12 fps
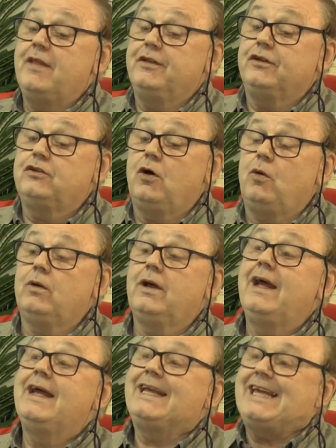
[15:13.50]
the dog
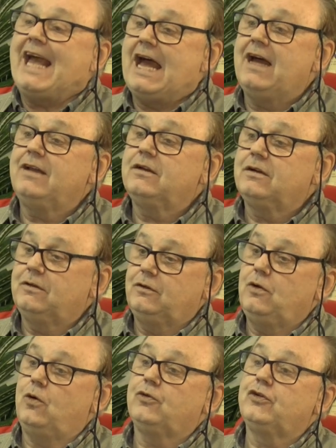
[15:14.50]
Huge. cannot
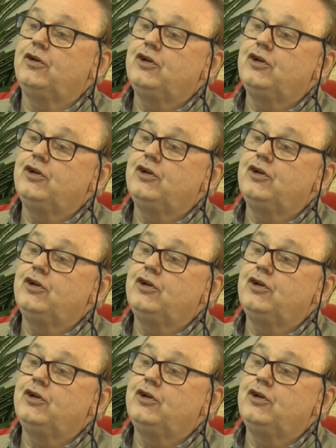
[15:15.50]
Huge.